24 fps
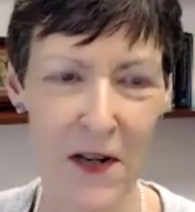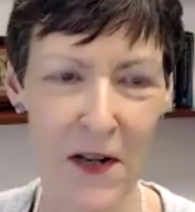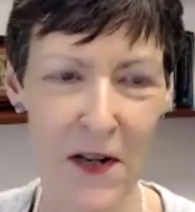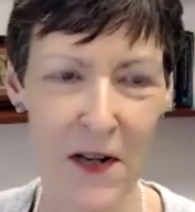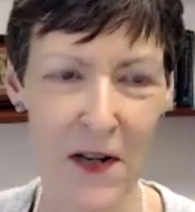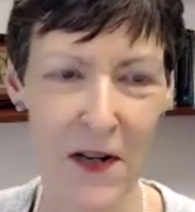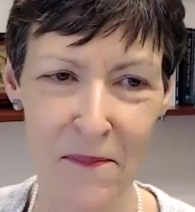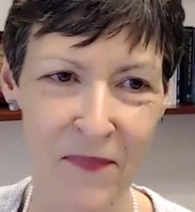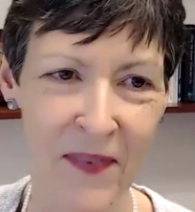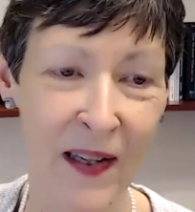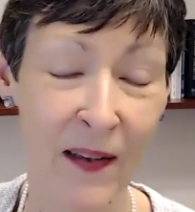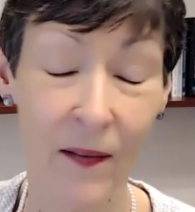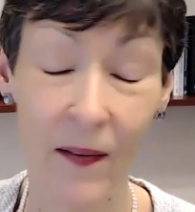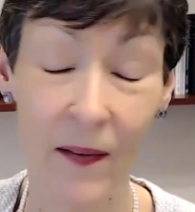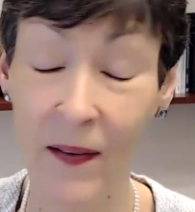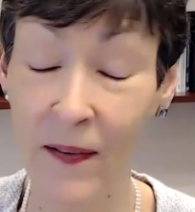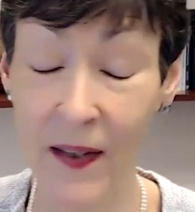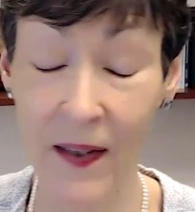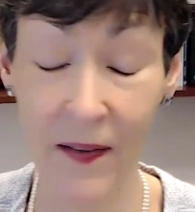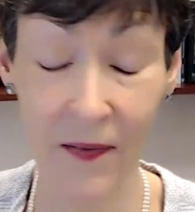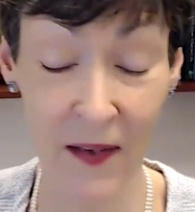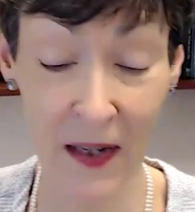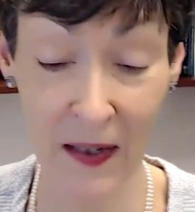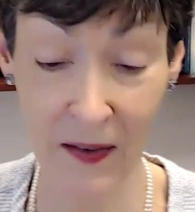Okay,
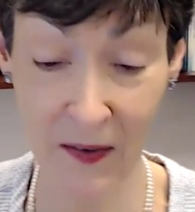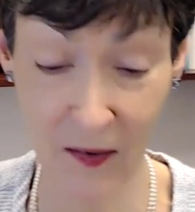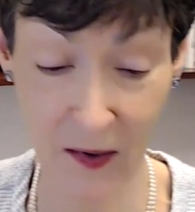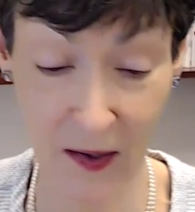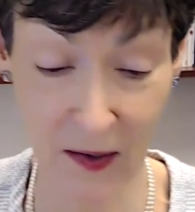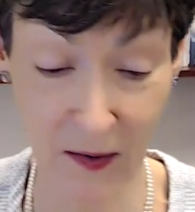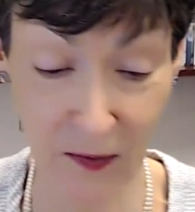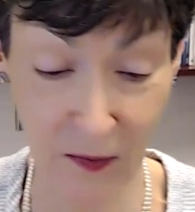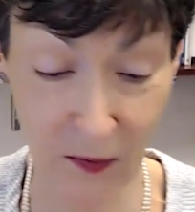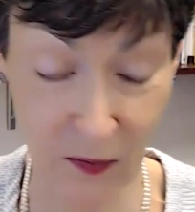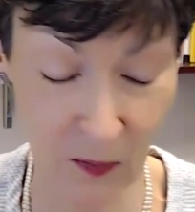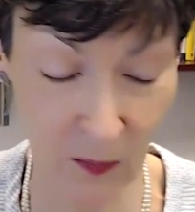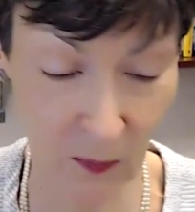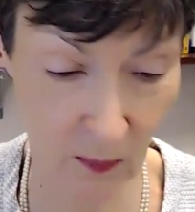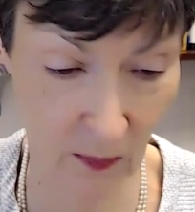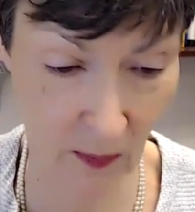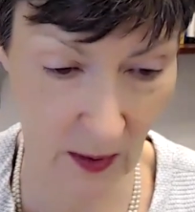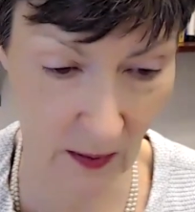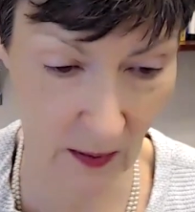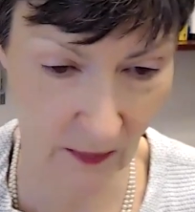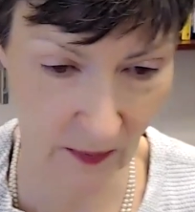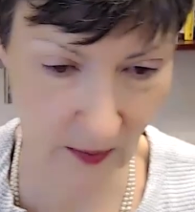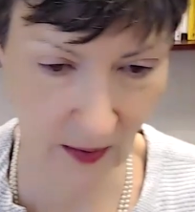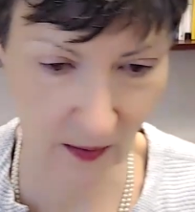that sounds
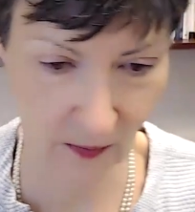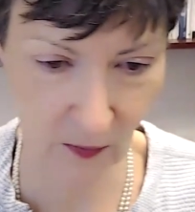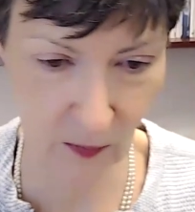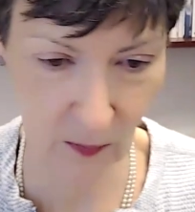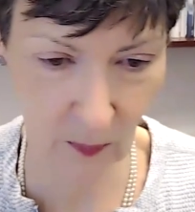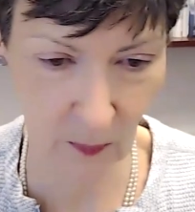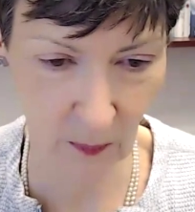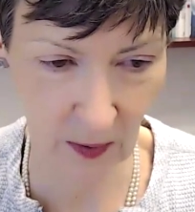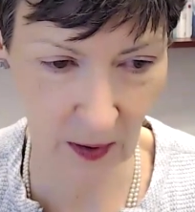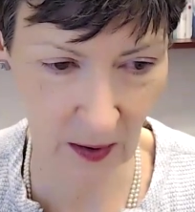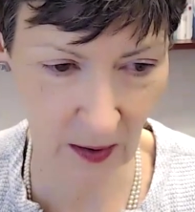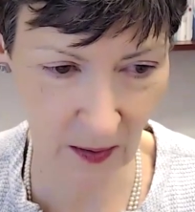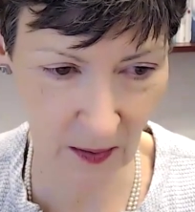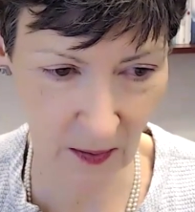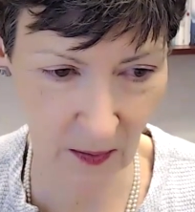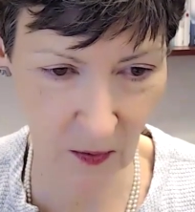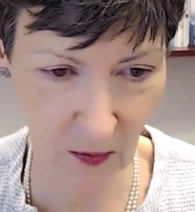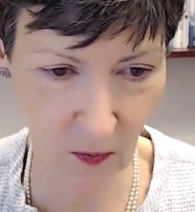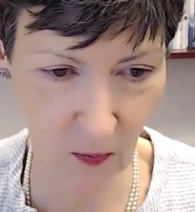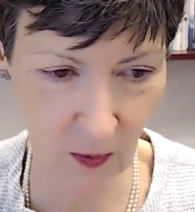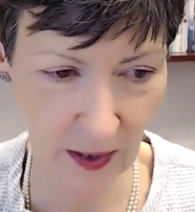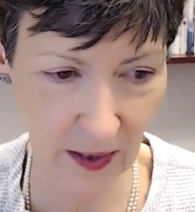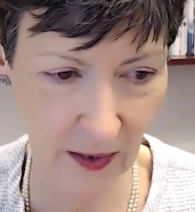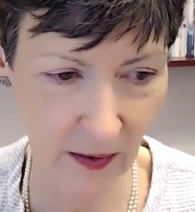
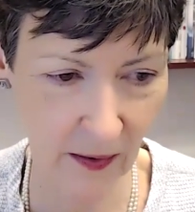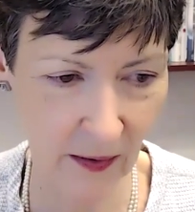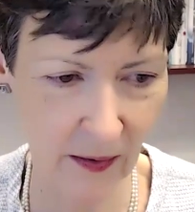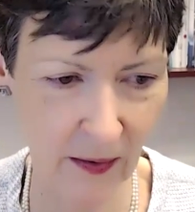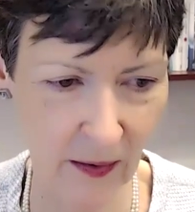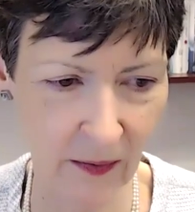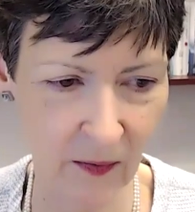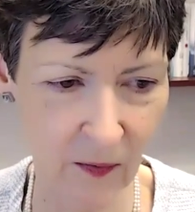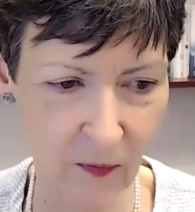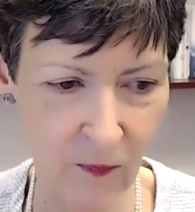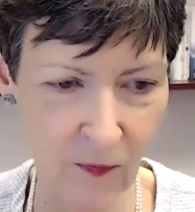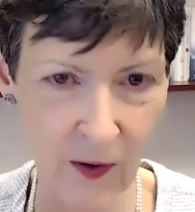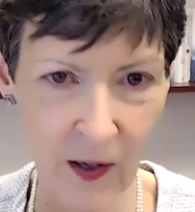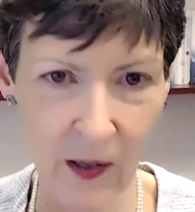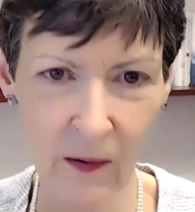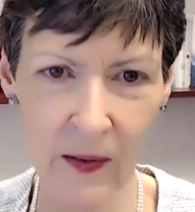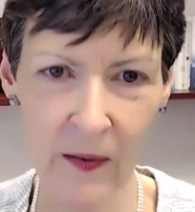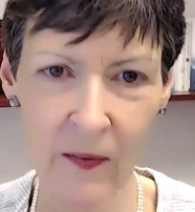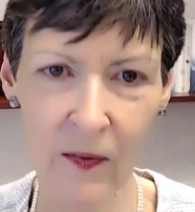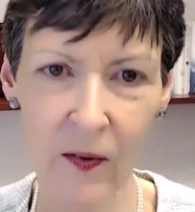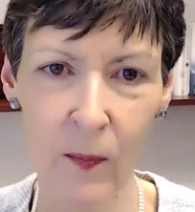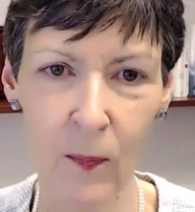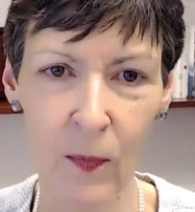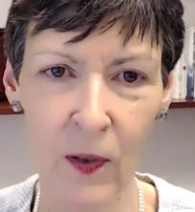great, and it's
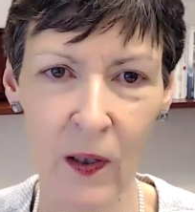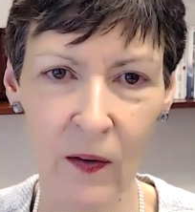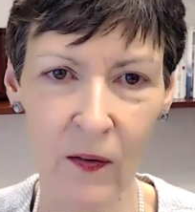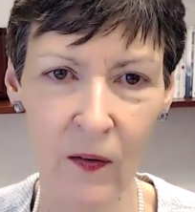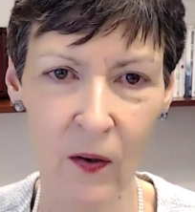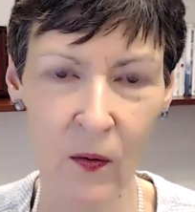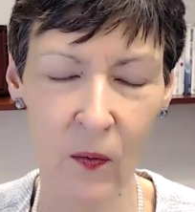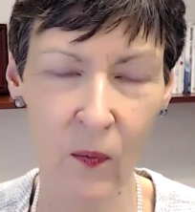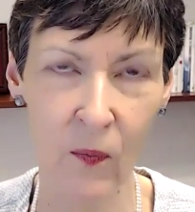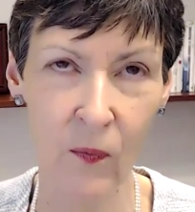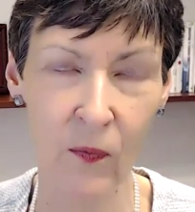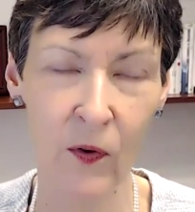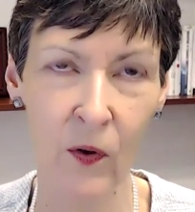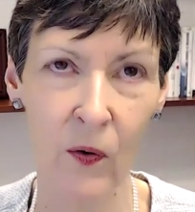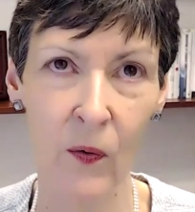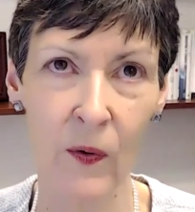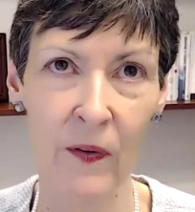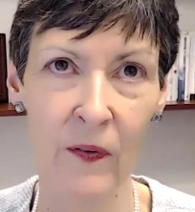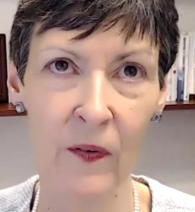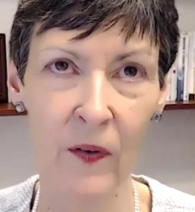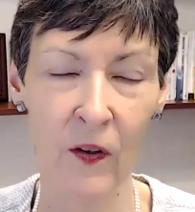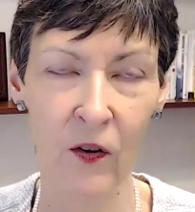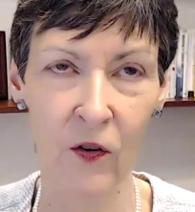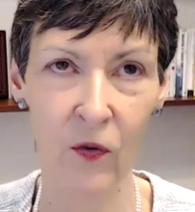very similar
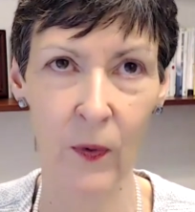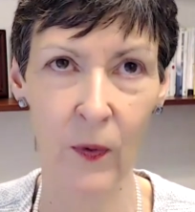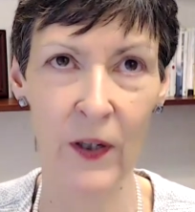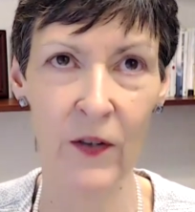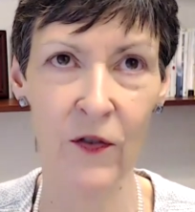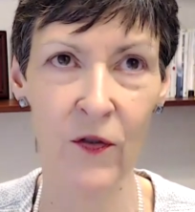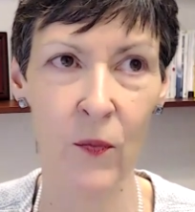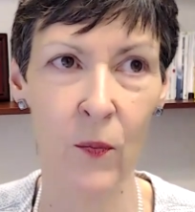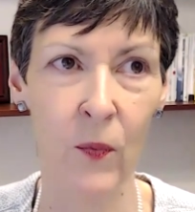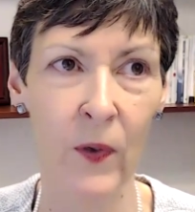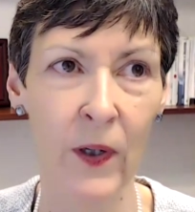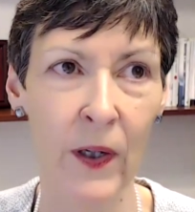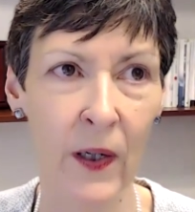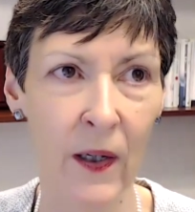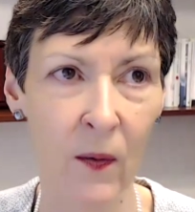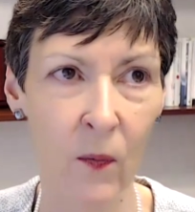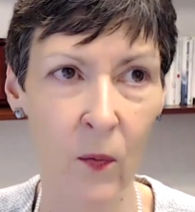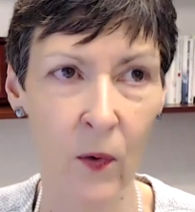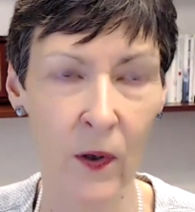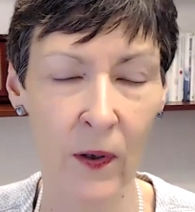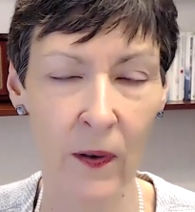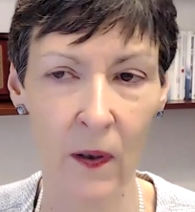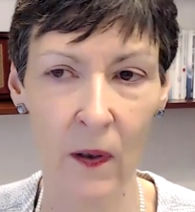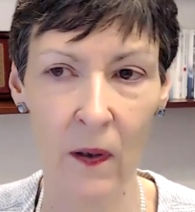to a situation we
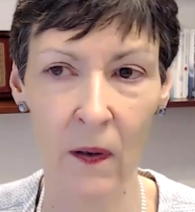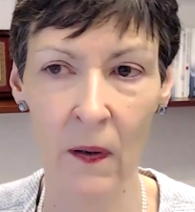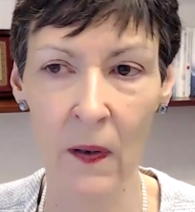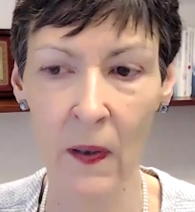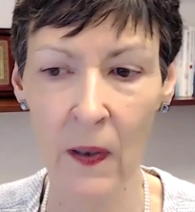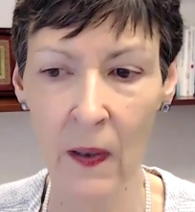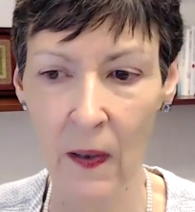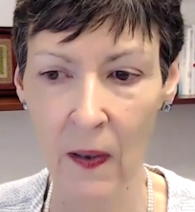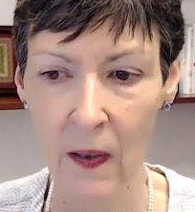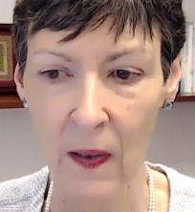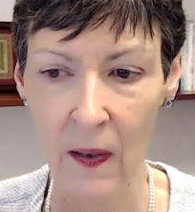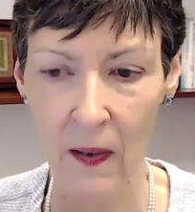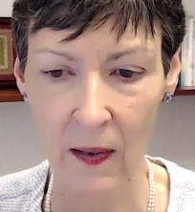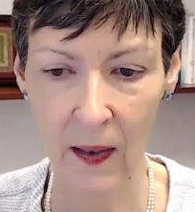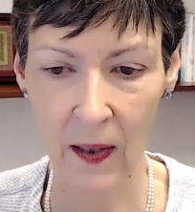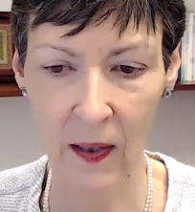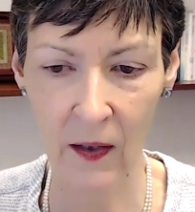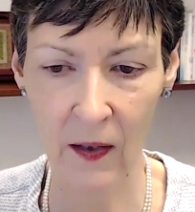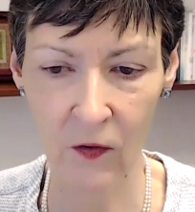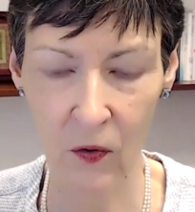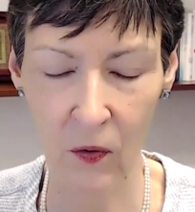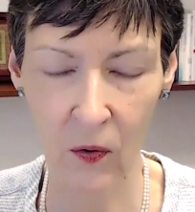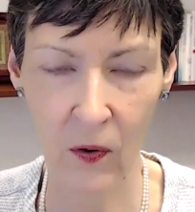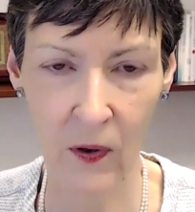had with a
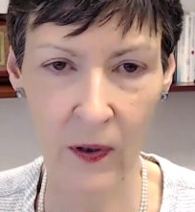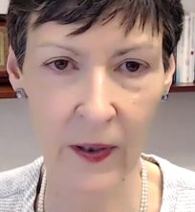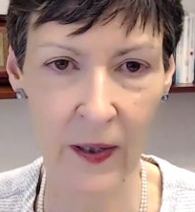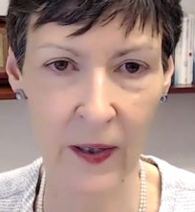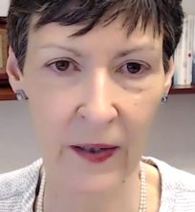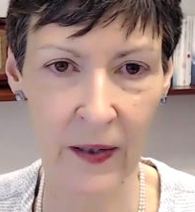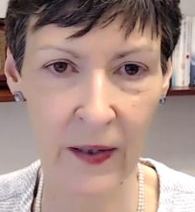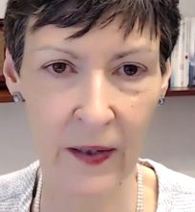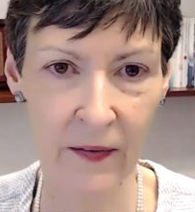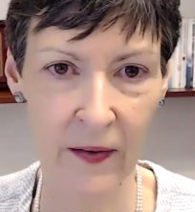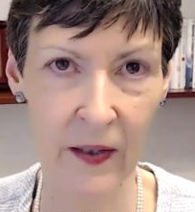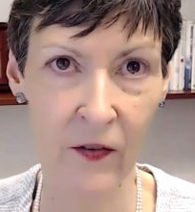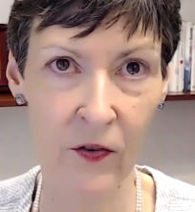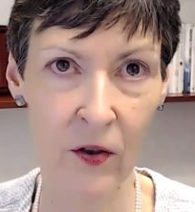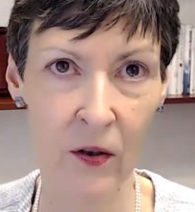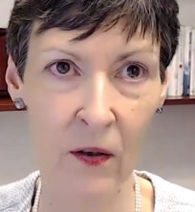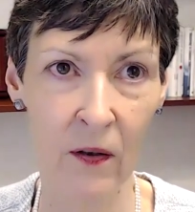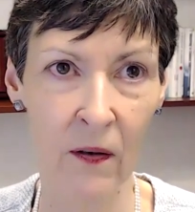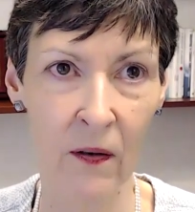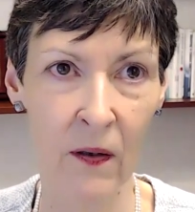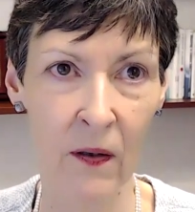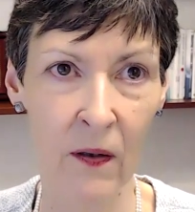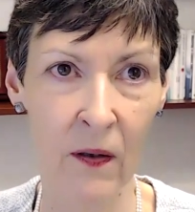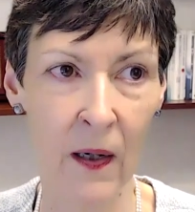large
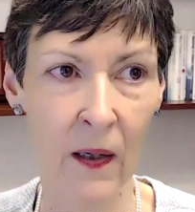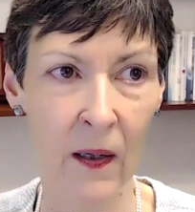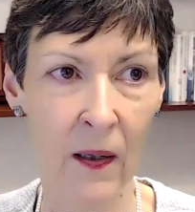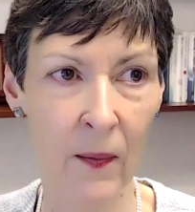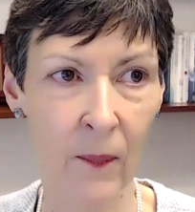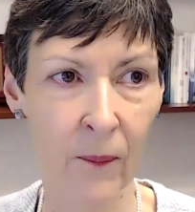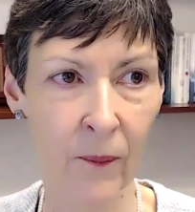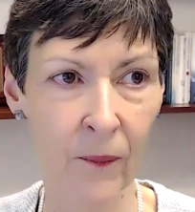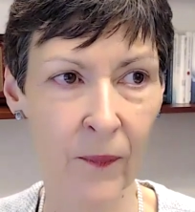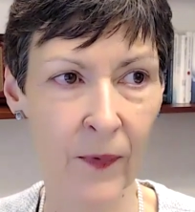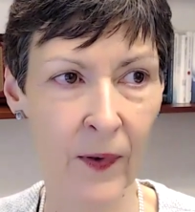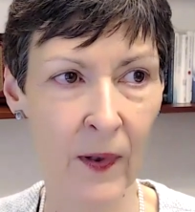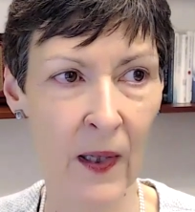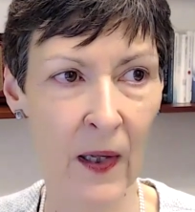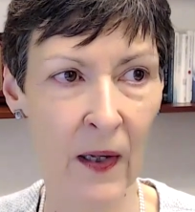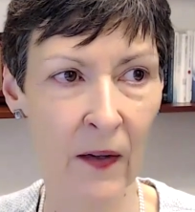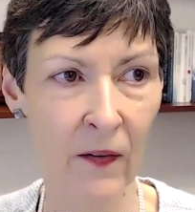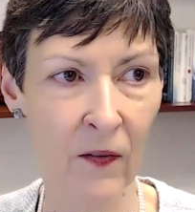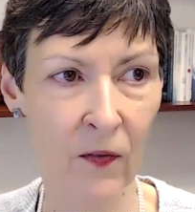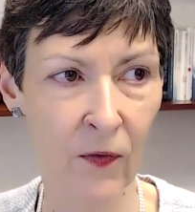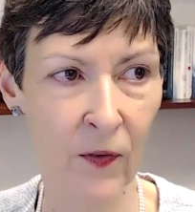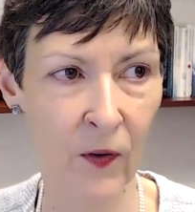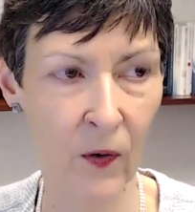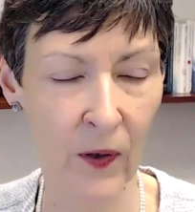organization in the
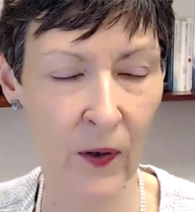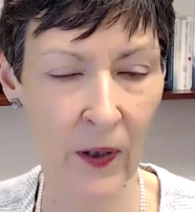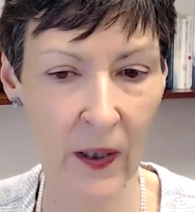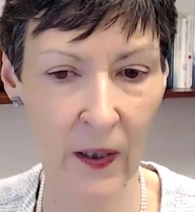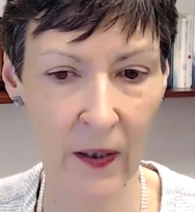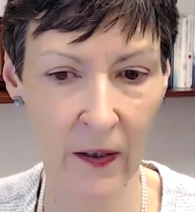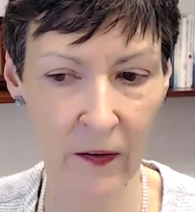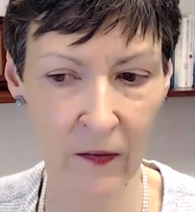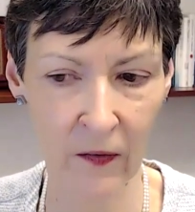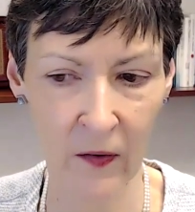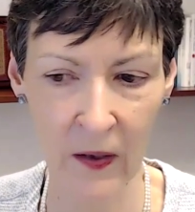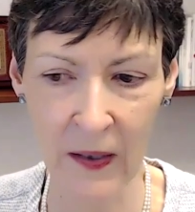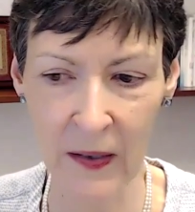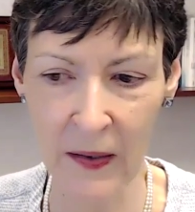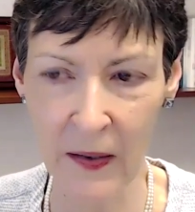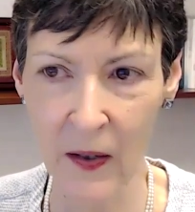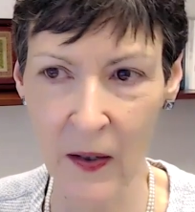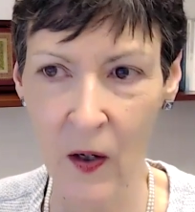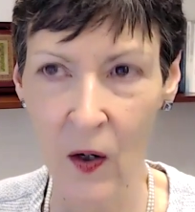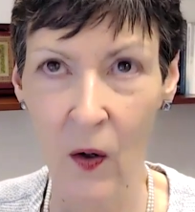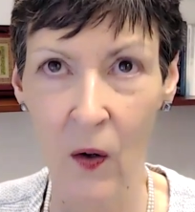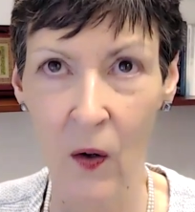last few years.